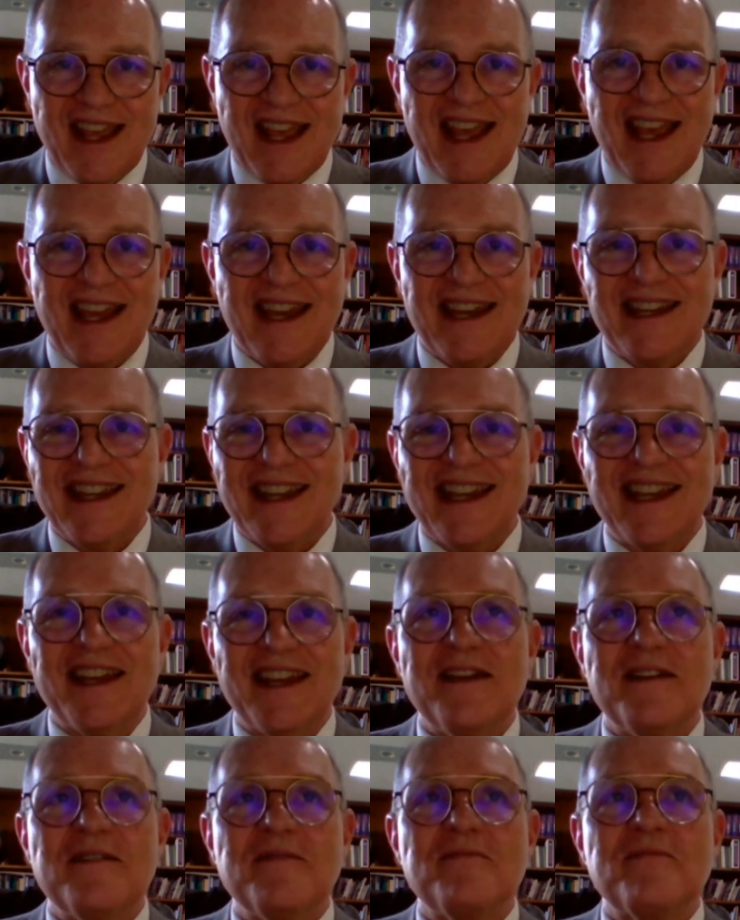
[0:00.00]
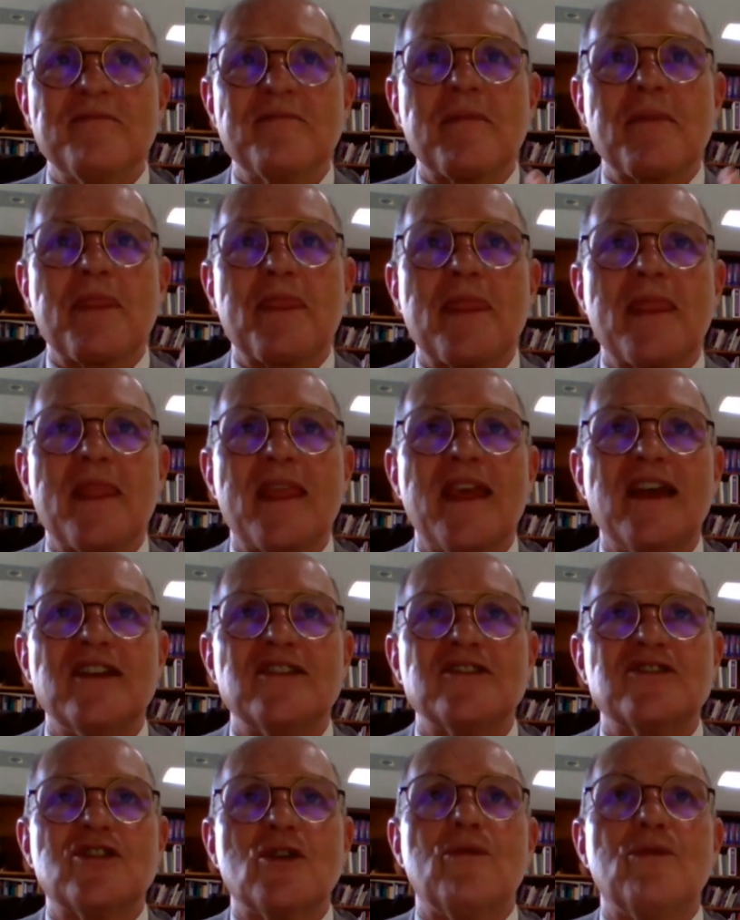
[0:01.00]
And
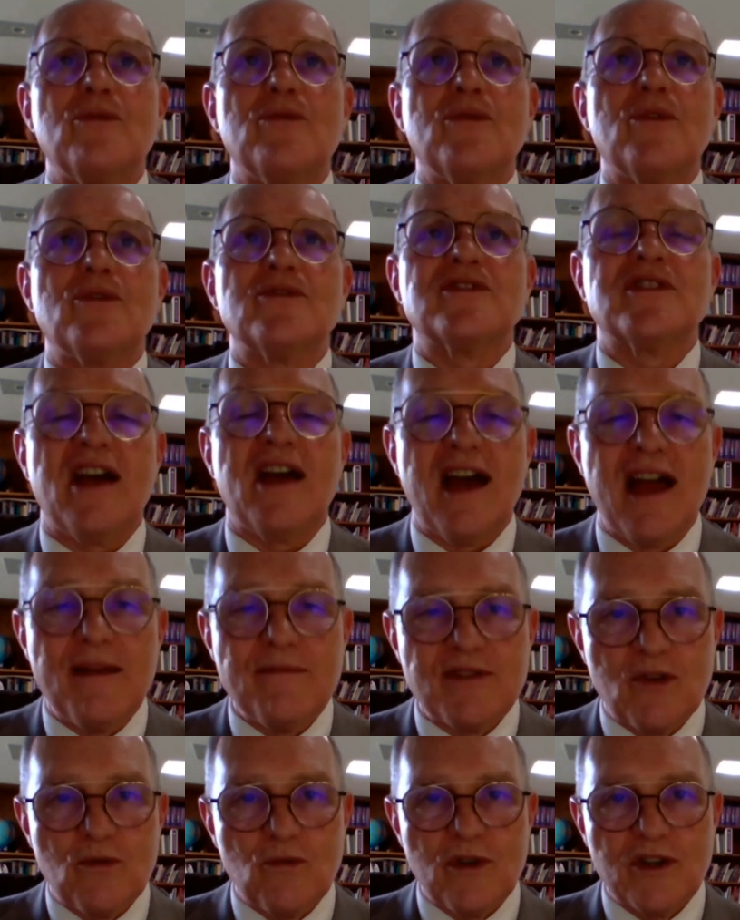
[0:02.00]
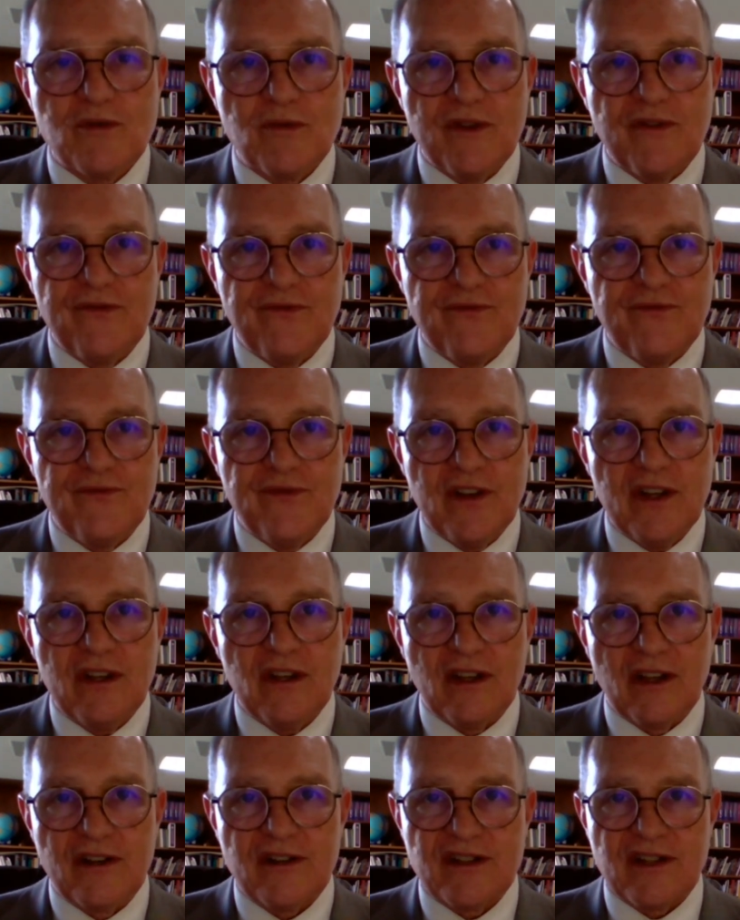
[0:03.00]
so those times in which we
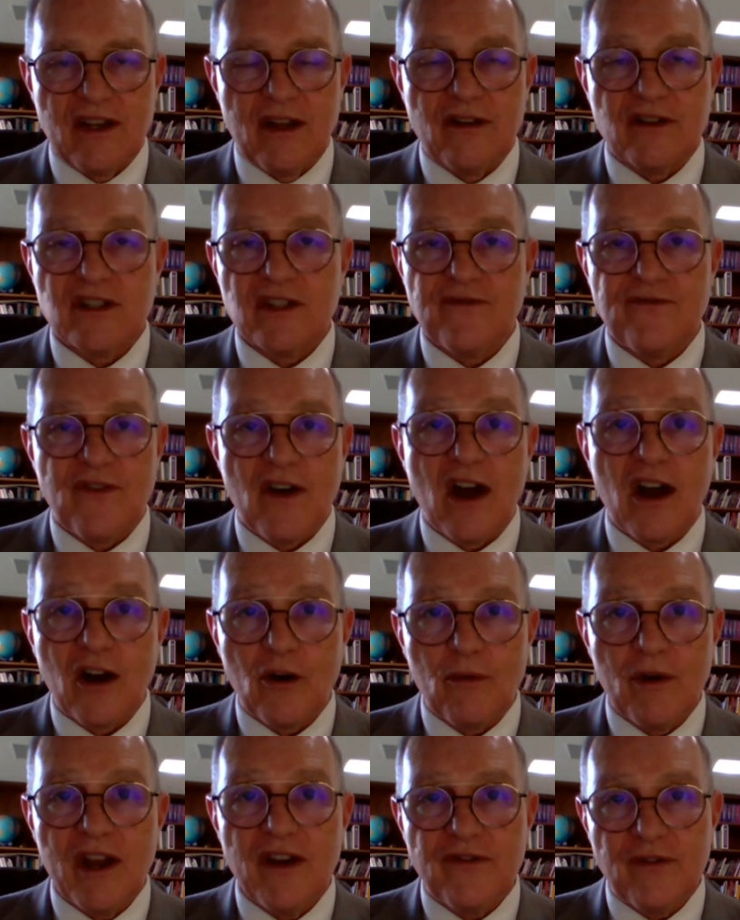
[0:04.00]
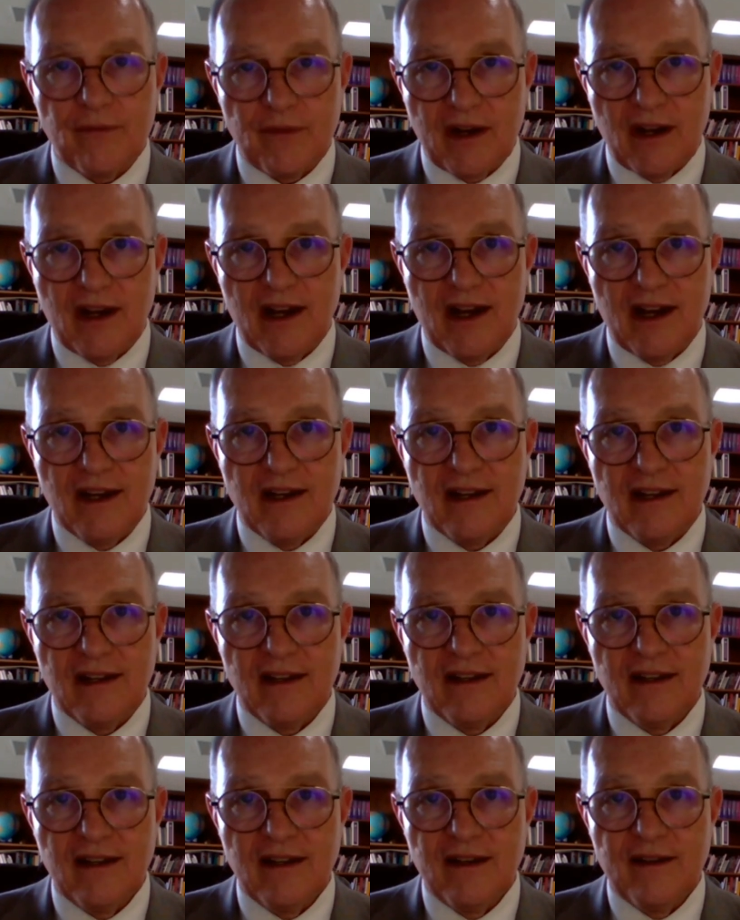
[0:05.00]
feel ourselves far away from God
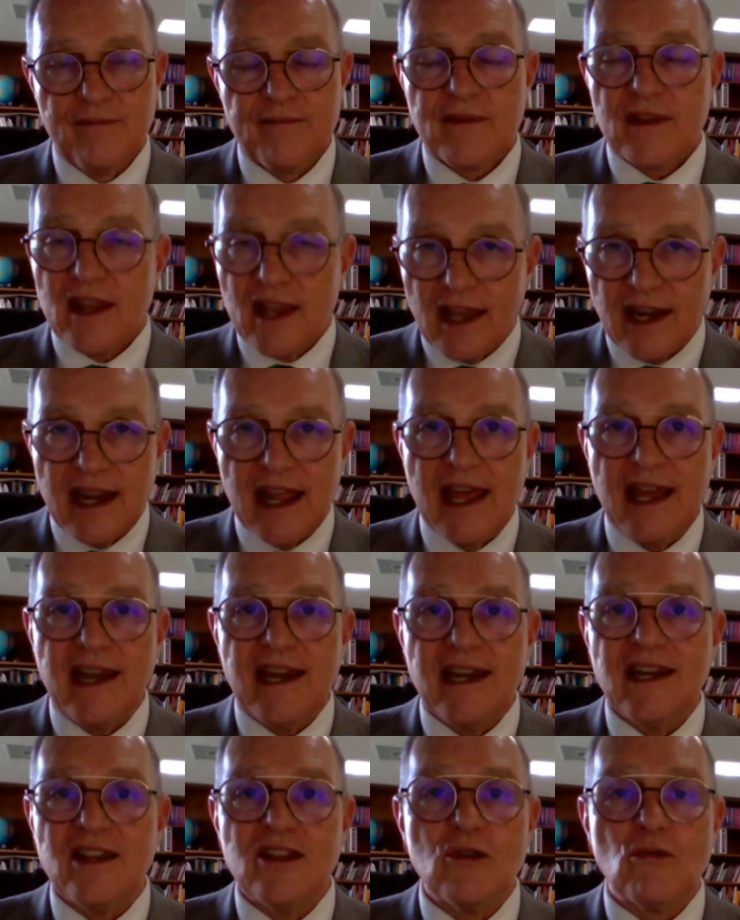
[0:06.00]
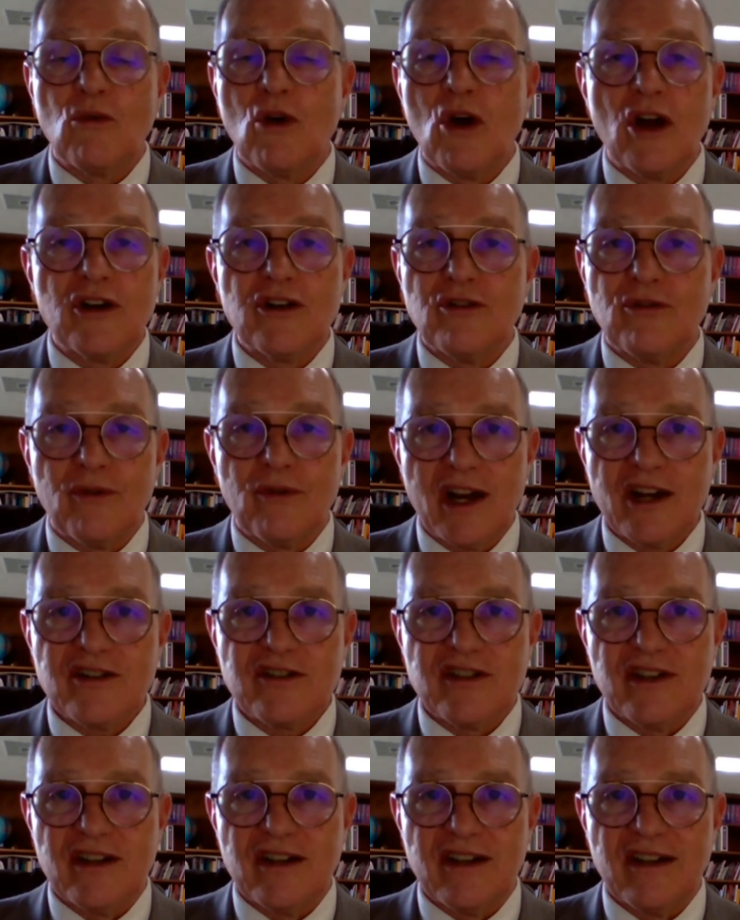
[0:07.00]
and heading in the wrong
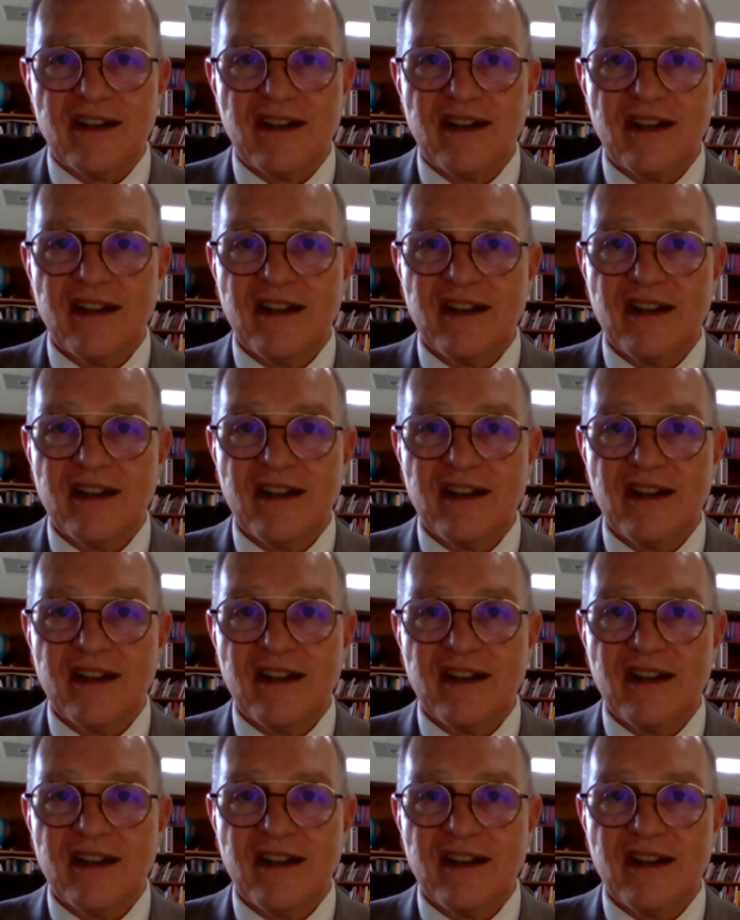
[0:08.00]
direction,